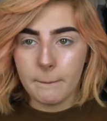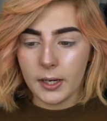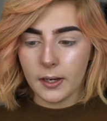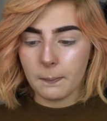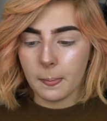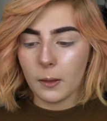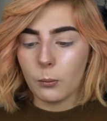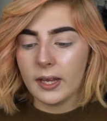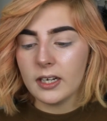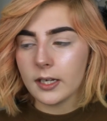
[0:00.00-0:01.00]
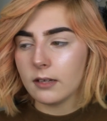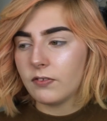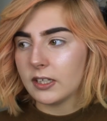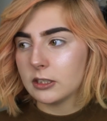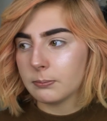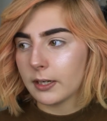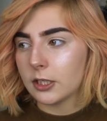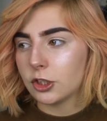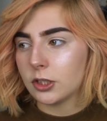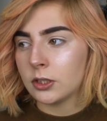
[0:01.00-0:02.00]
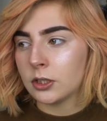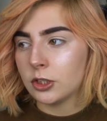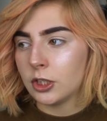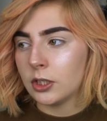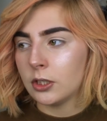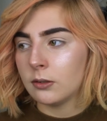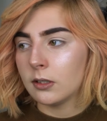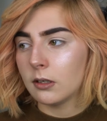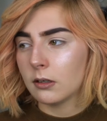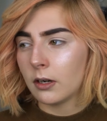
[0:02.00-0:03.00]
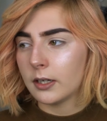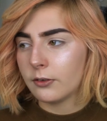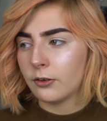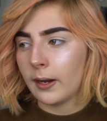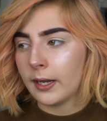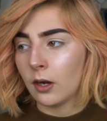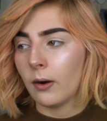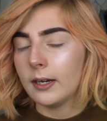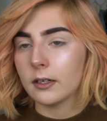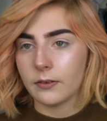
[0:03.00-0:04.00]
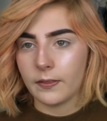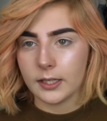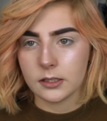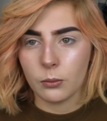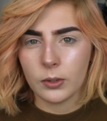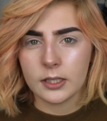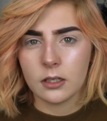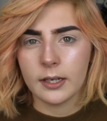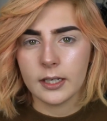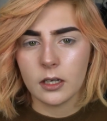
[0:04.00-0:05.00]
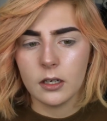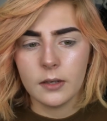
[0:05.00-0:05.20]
But when looking for inspiration to kind of create an eye look for this, I wanted like